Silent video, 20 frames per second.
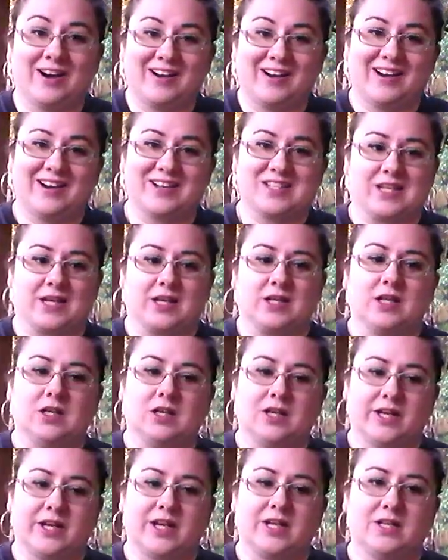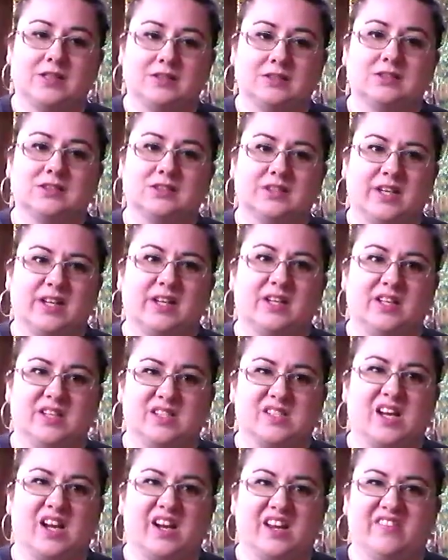it's like, no, I gotta, I gotta,
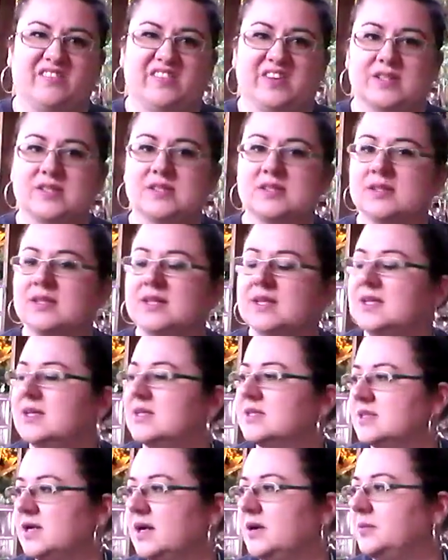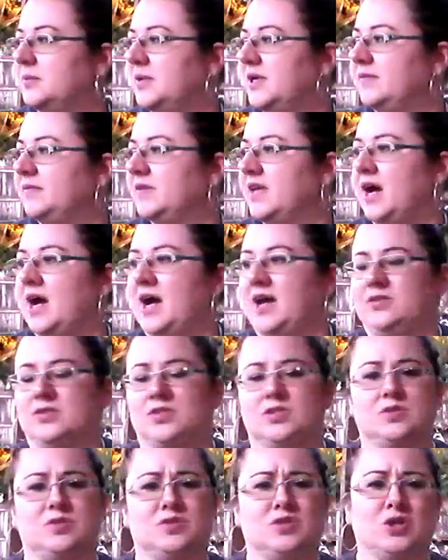it's gotta get fixed. So, but yeah, I
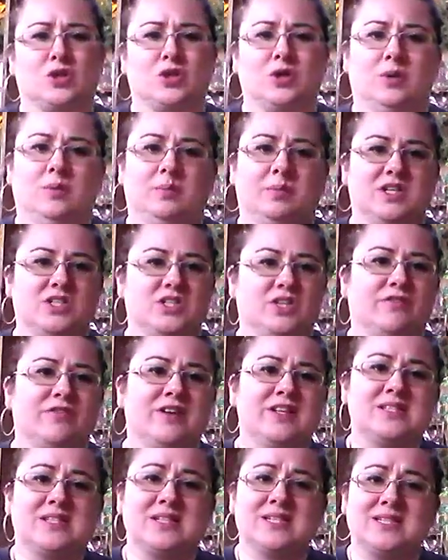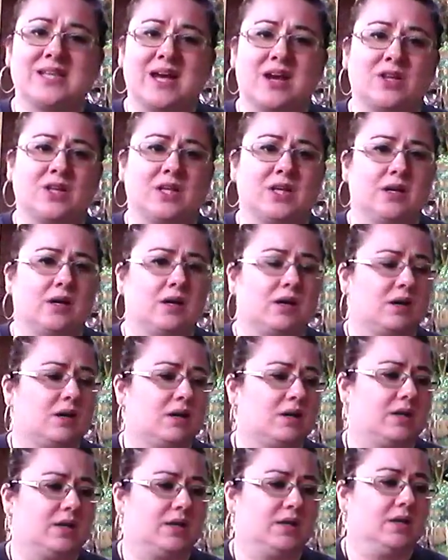took a bunch of the fencing down in the
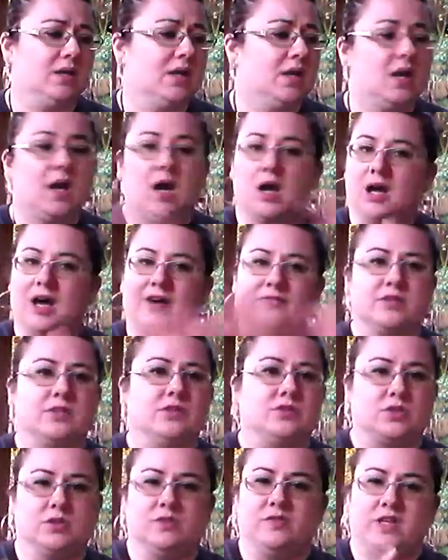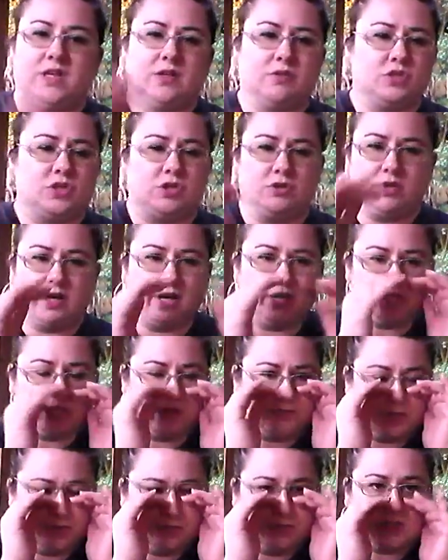yard, and I'll have to do a video and show you guys
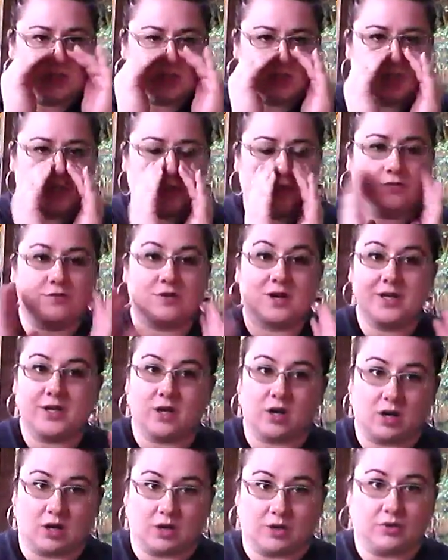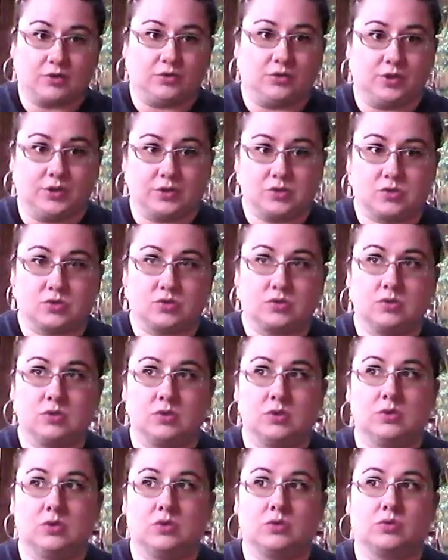after everything's done. The front yard looks
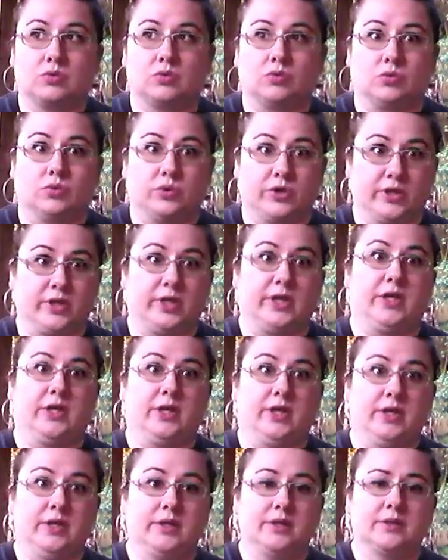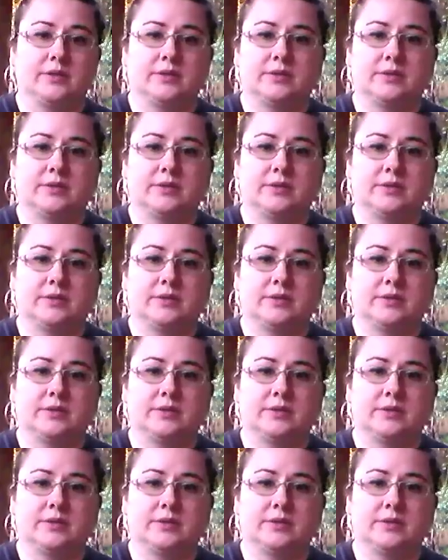really good.